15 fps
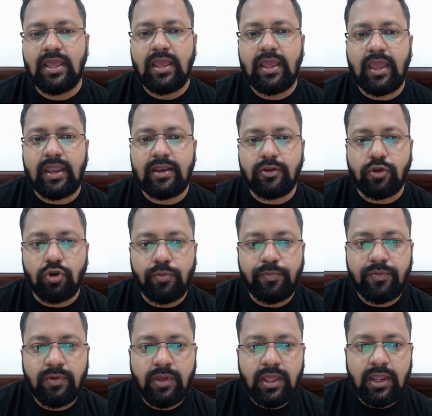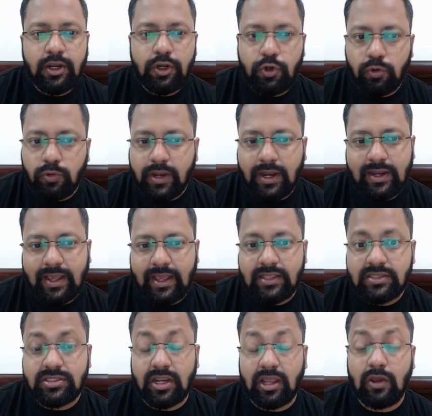and group 2
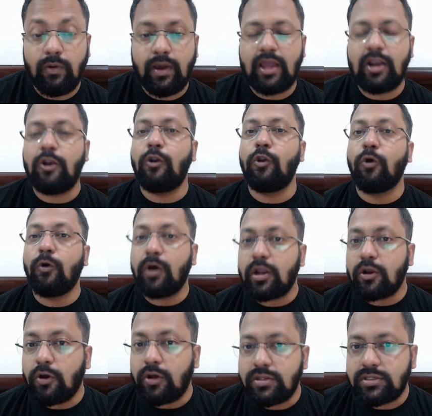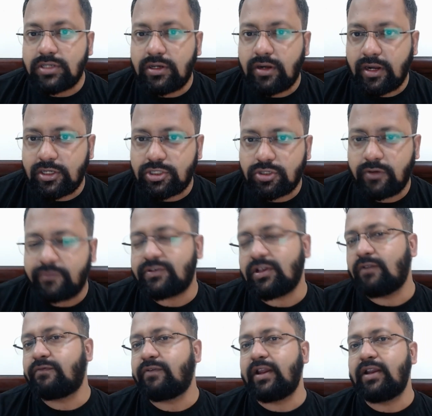cations require lower concentration of
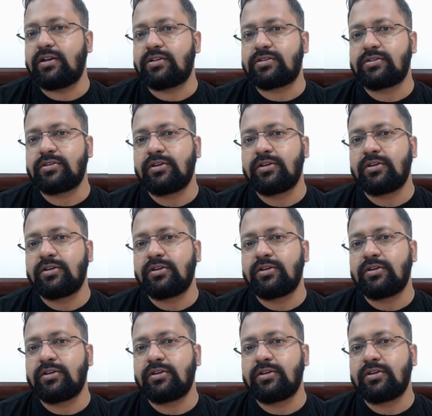sulfides.